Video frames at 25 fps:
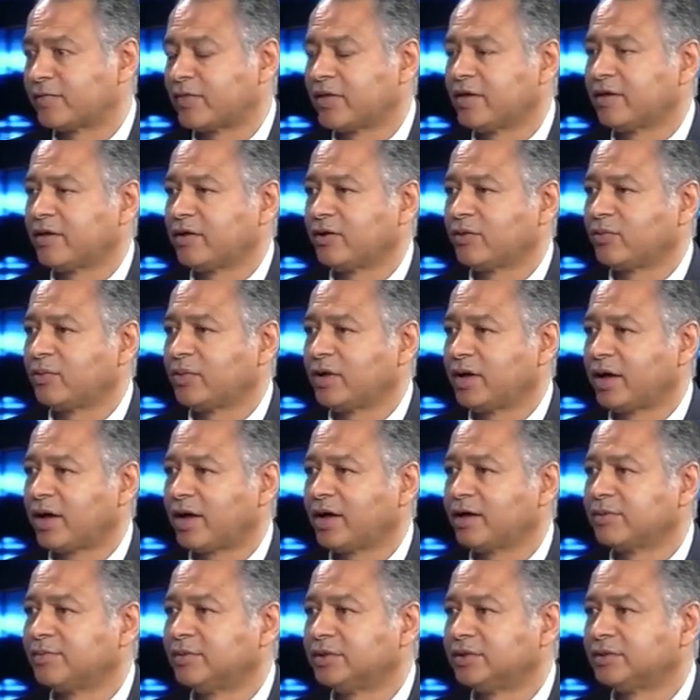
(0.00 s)
We are
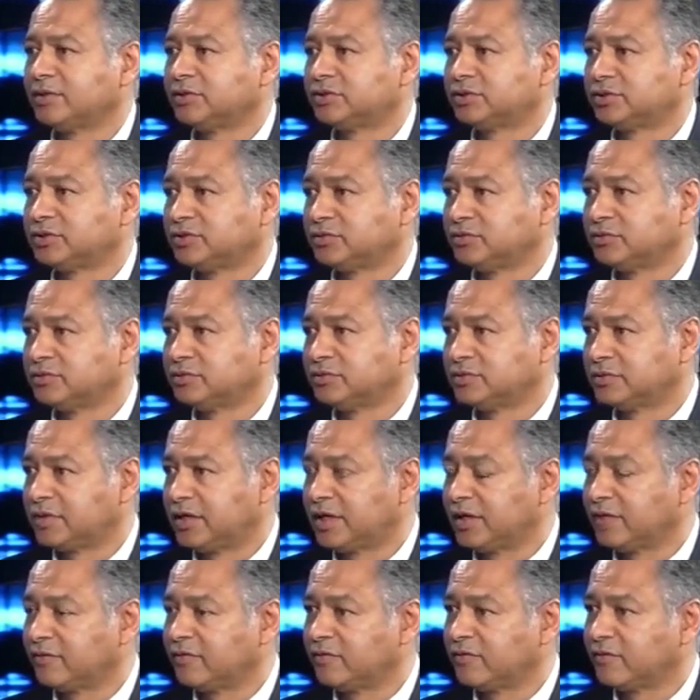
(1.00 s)
able to
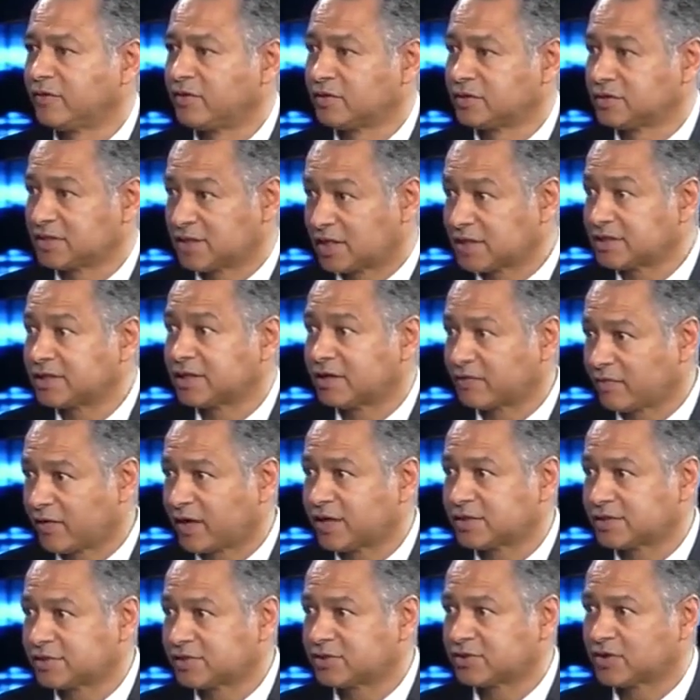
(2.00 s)
give consulting advice
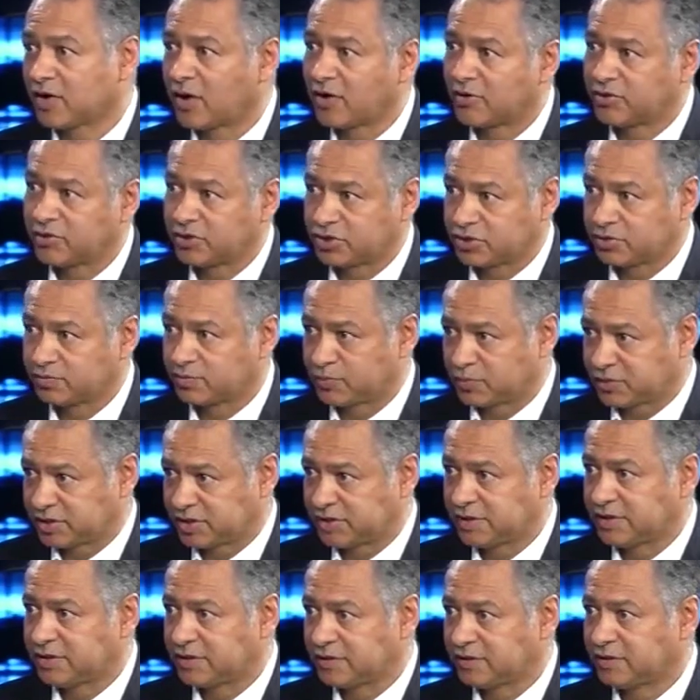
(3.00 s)
as to how you should
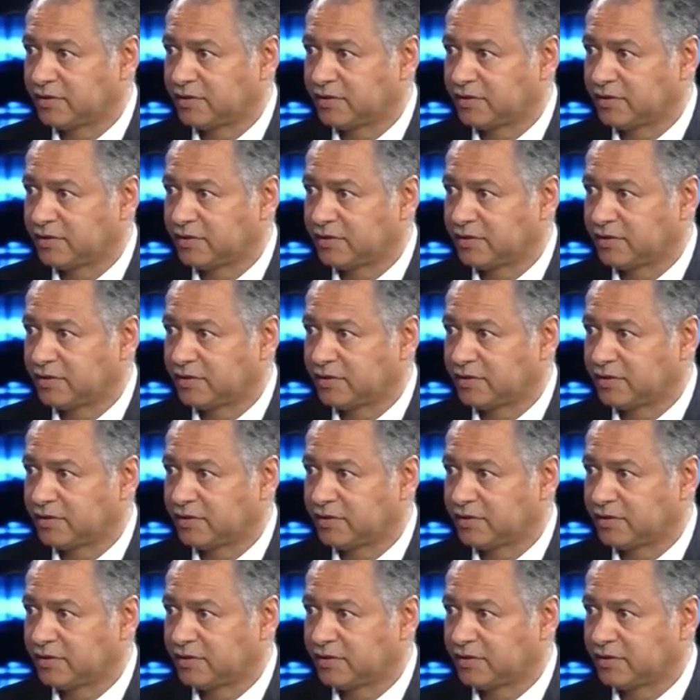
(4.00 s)
proceed